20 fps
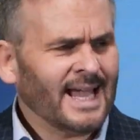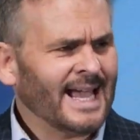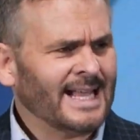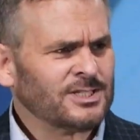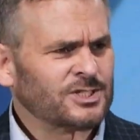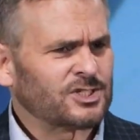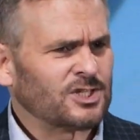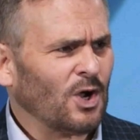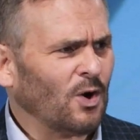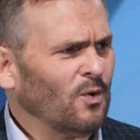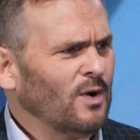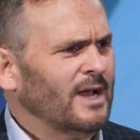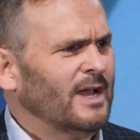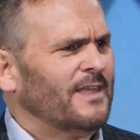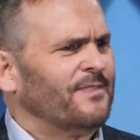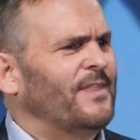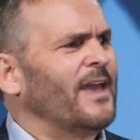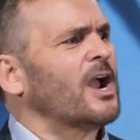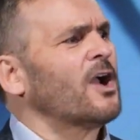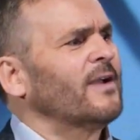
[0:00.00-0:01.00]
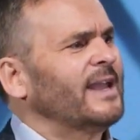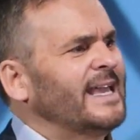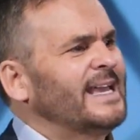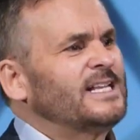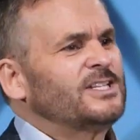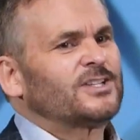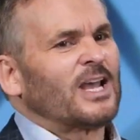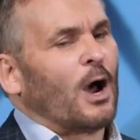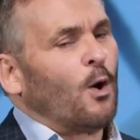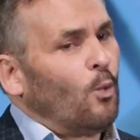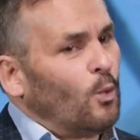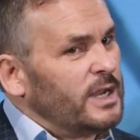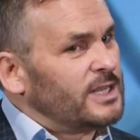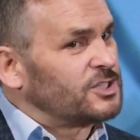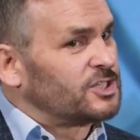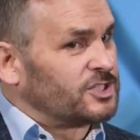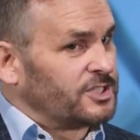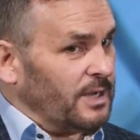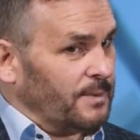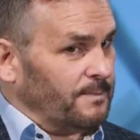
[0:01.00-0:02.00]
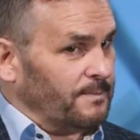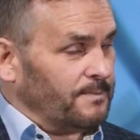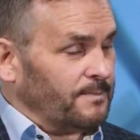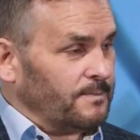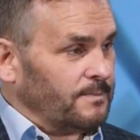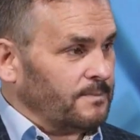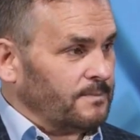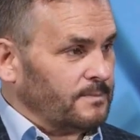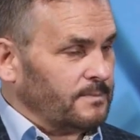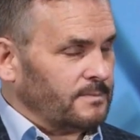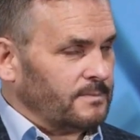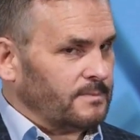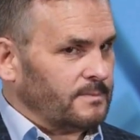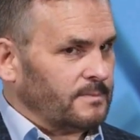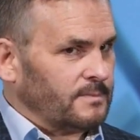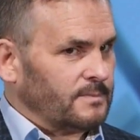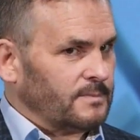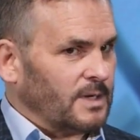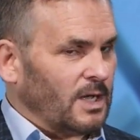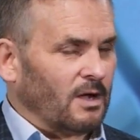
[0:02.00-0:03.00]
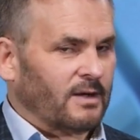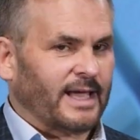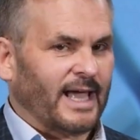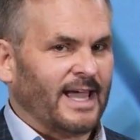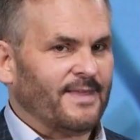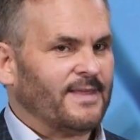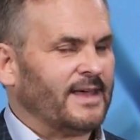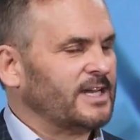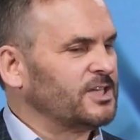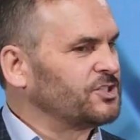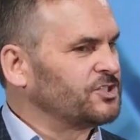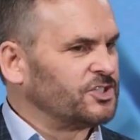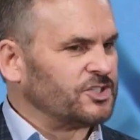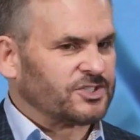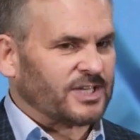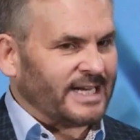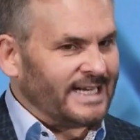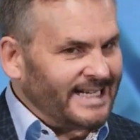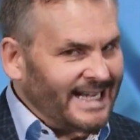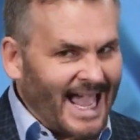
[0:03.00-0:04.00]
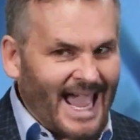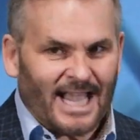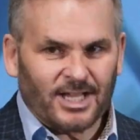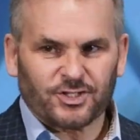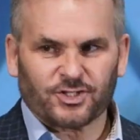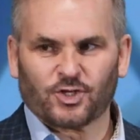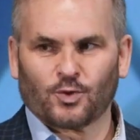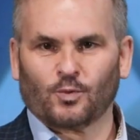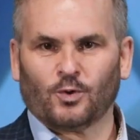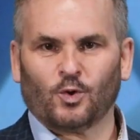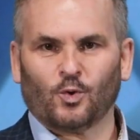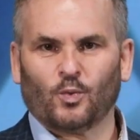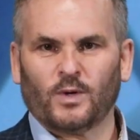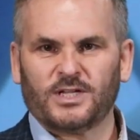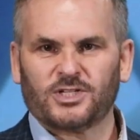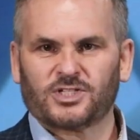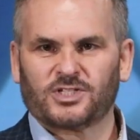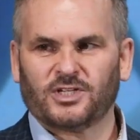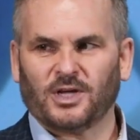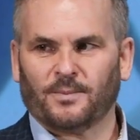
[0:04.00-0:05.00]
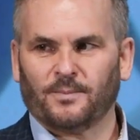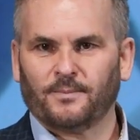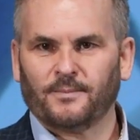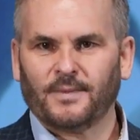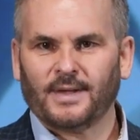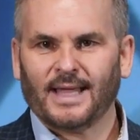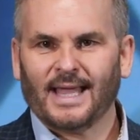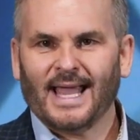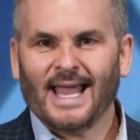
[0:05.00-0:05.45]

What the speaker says: And so there is a wisdom, okay, that is just a natural wisdom.